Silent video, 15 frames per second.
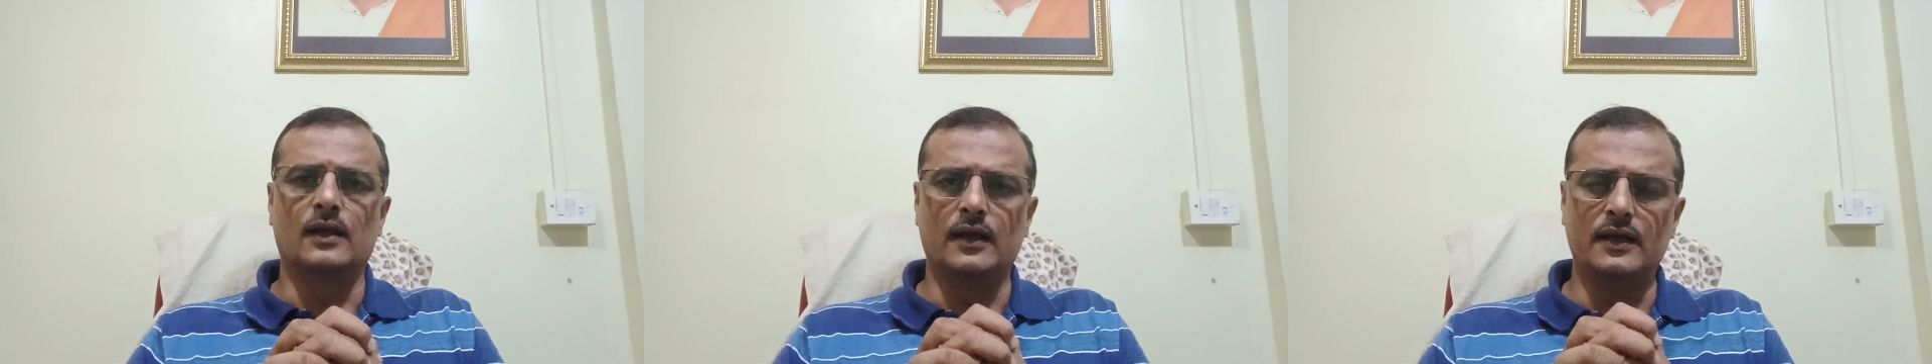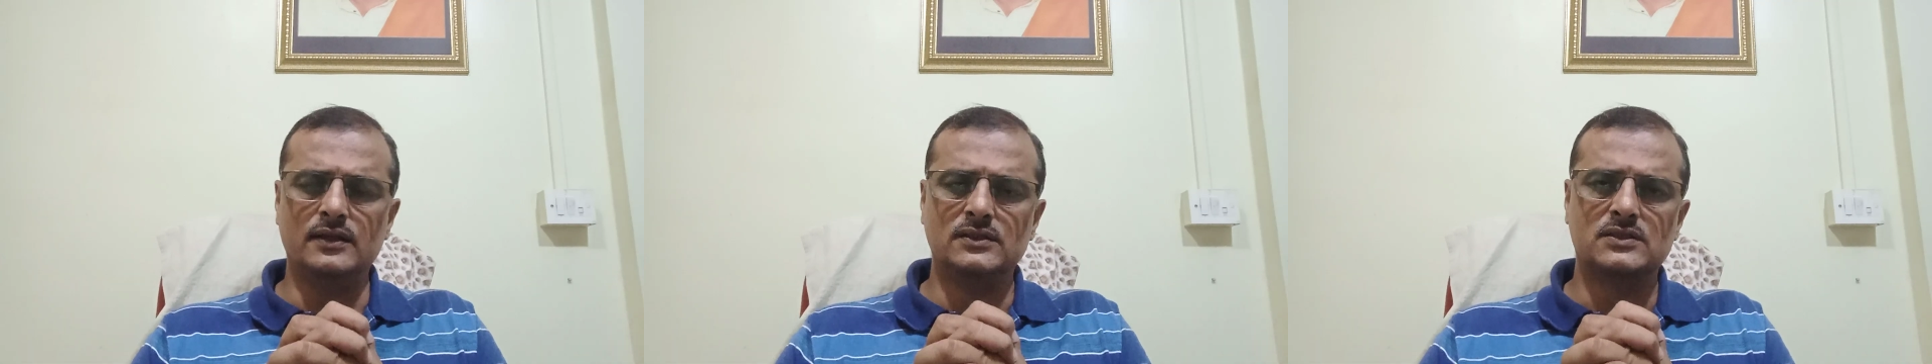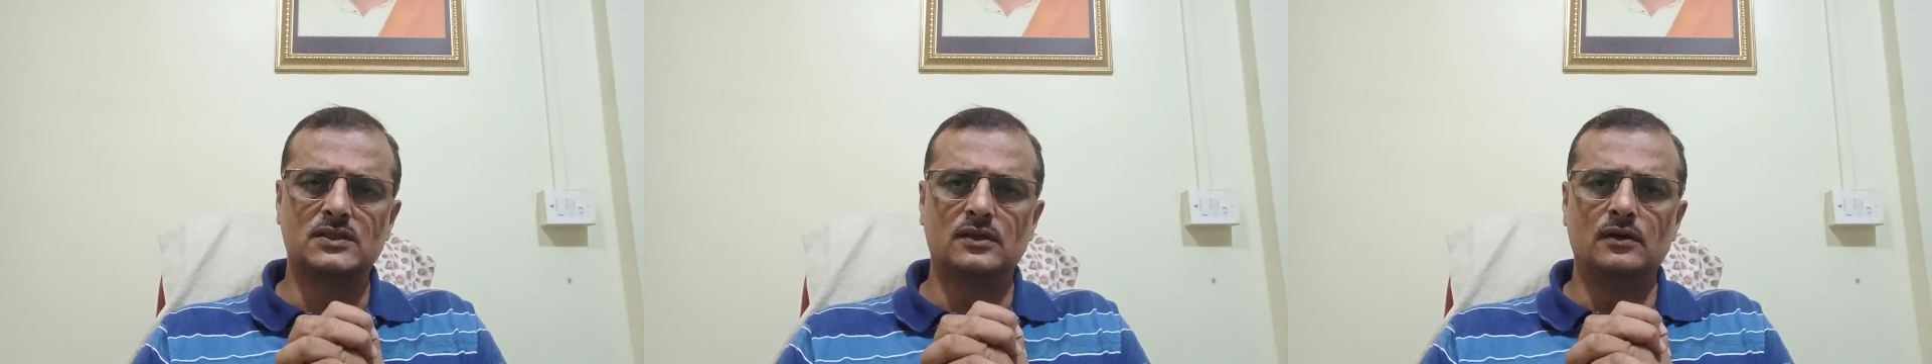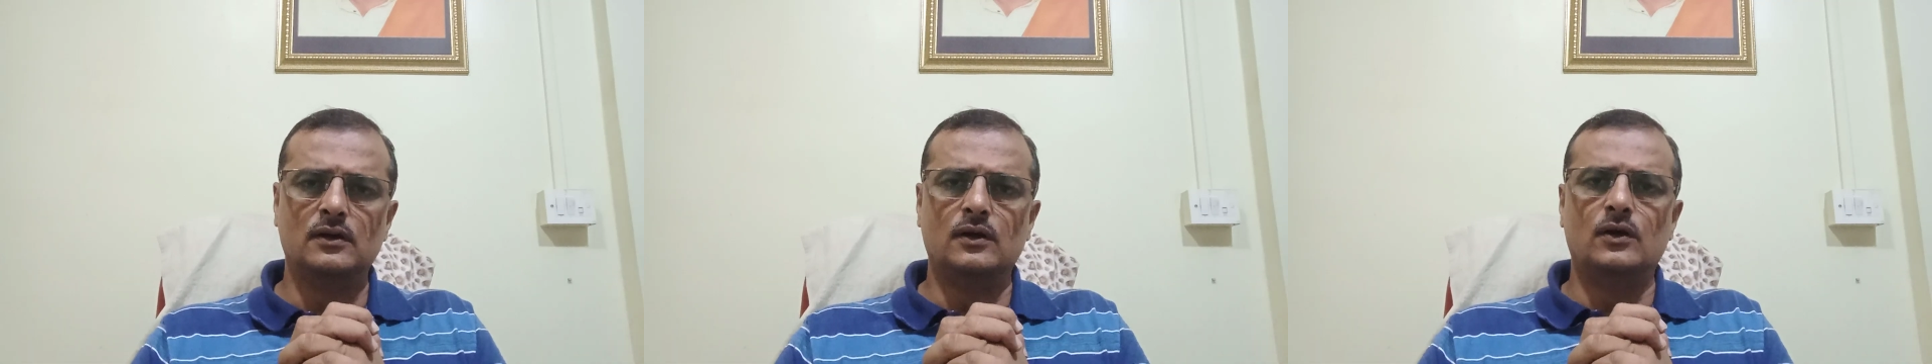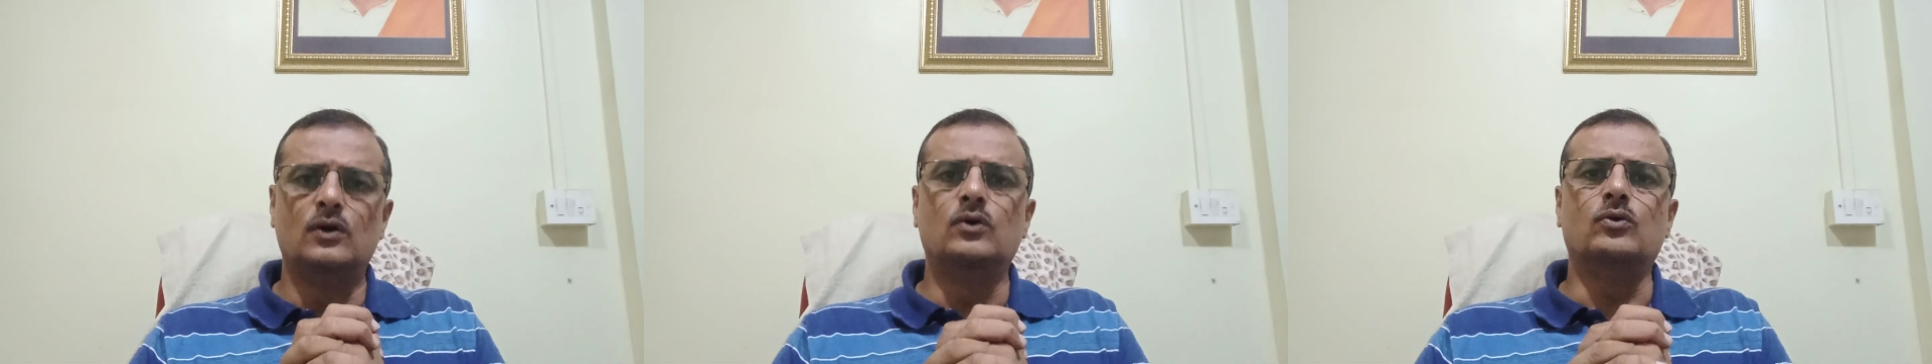Hence,
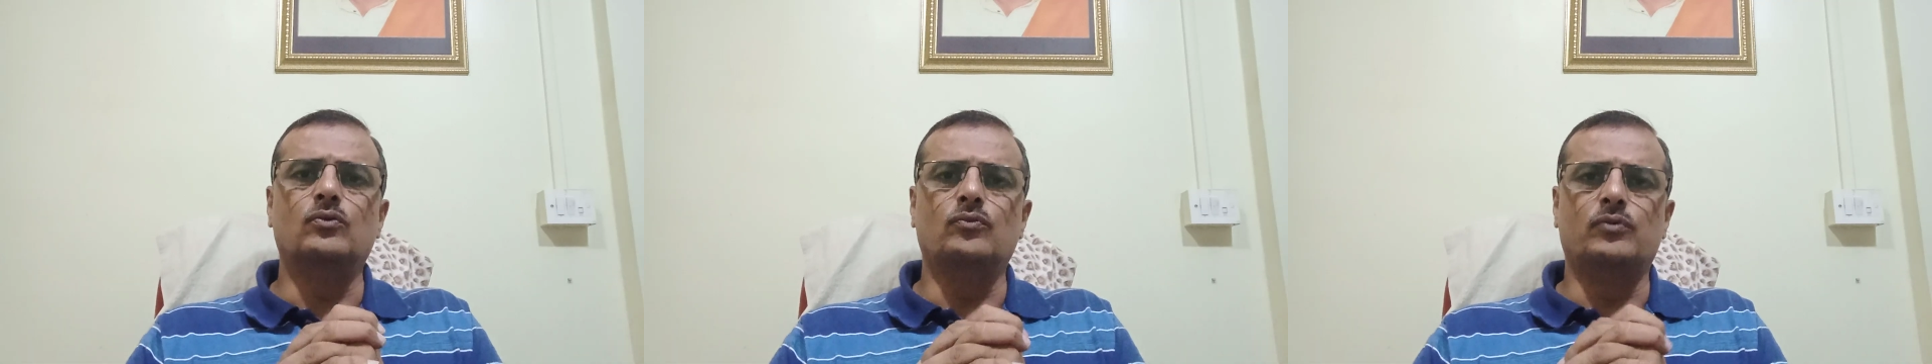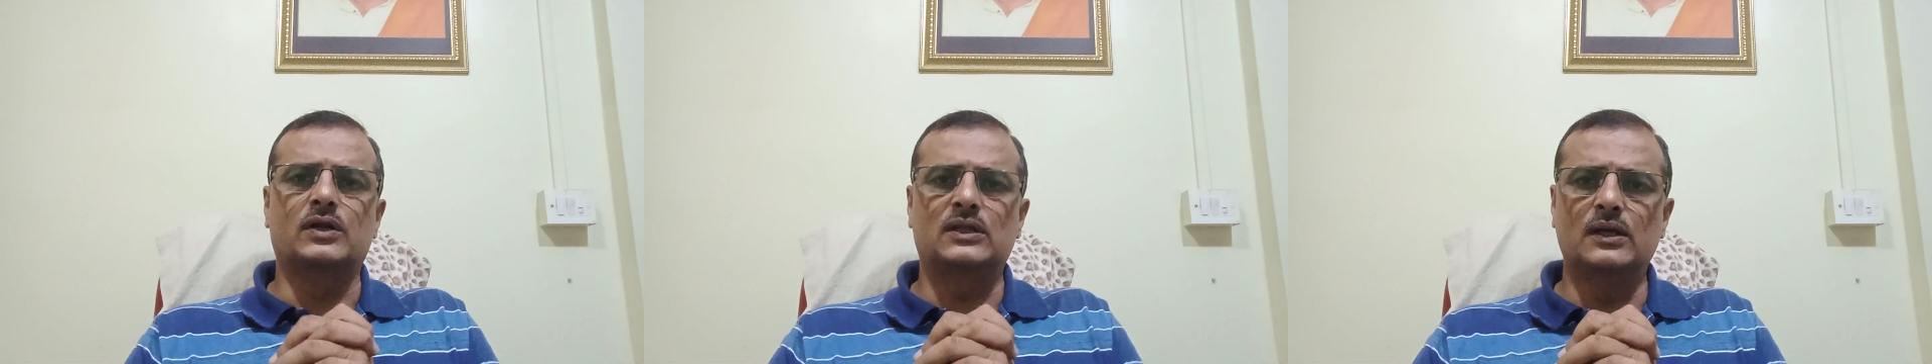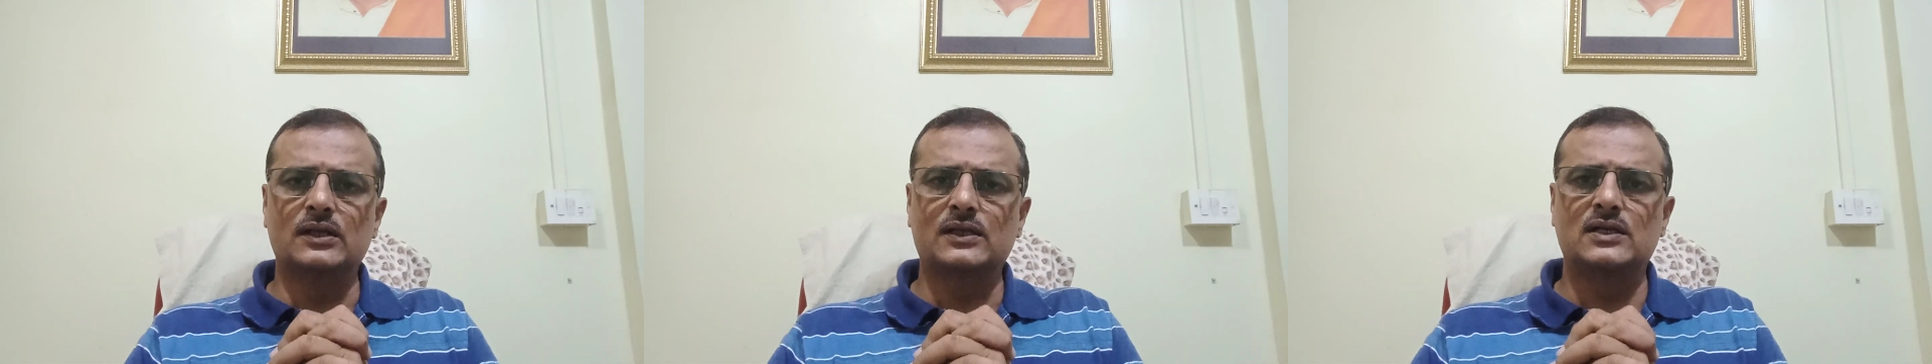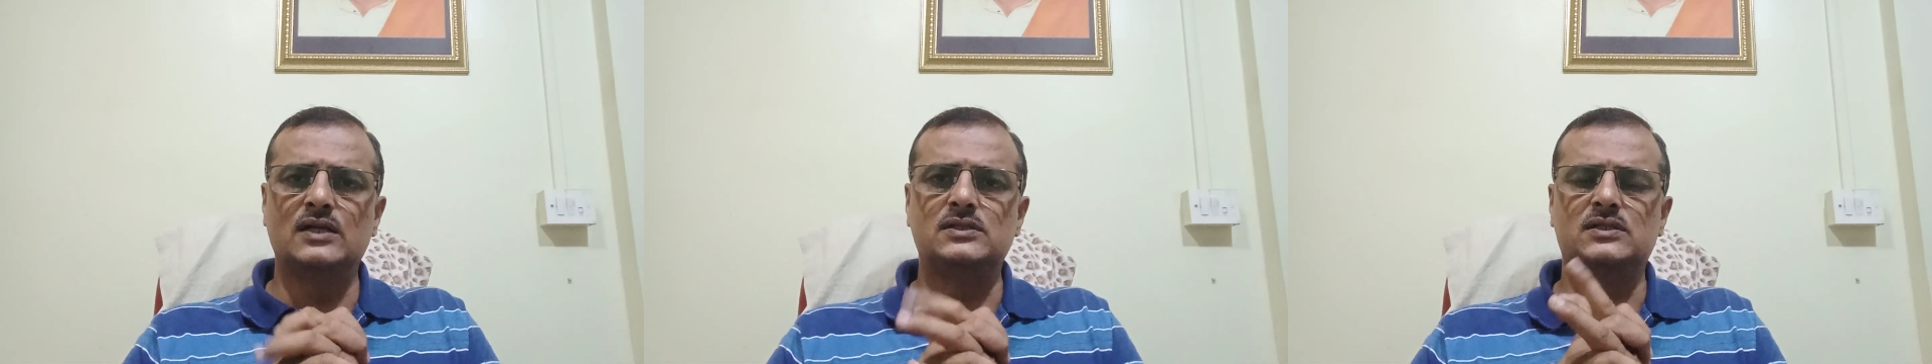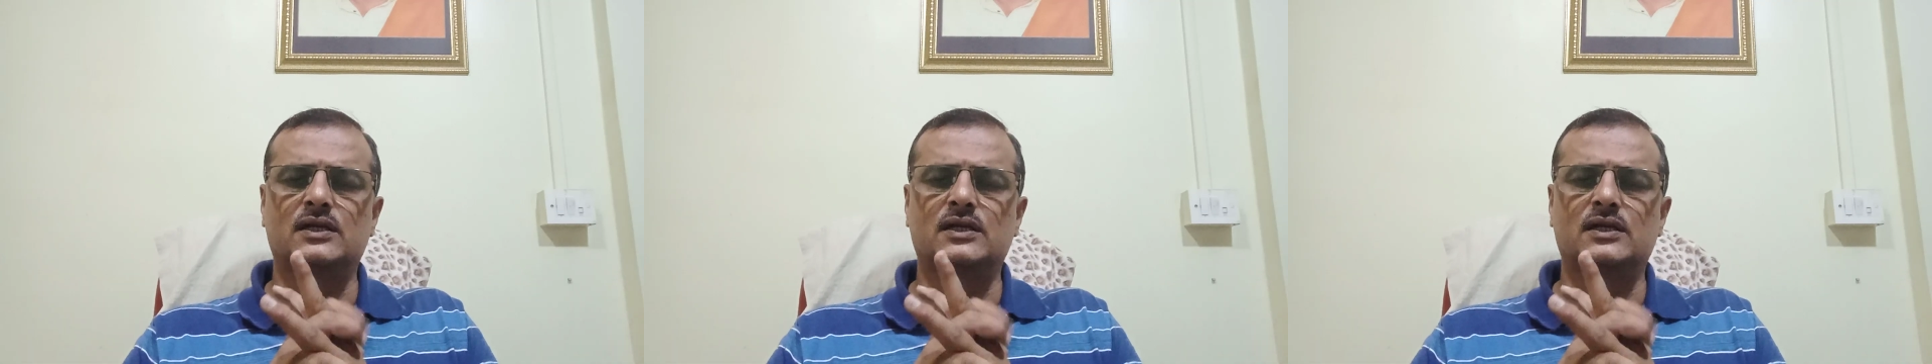Vardhan Rasayan